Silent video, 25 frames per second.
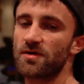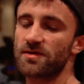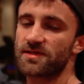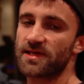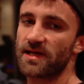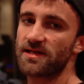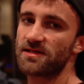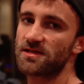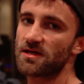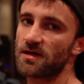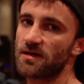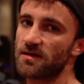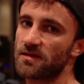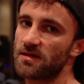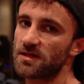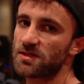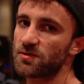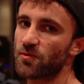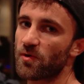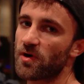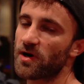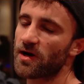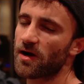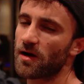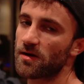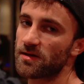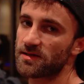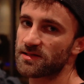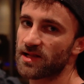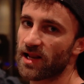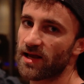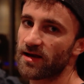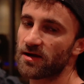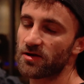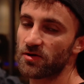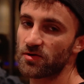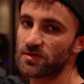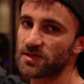essentially this workout is
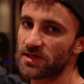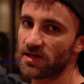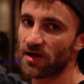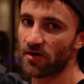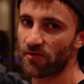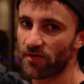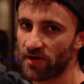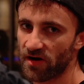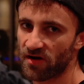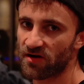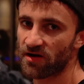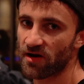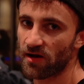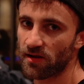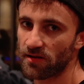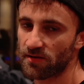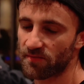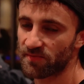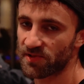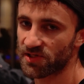like using a rear delt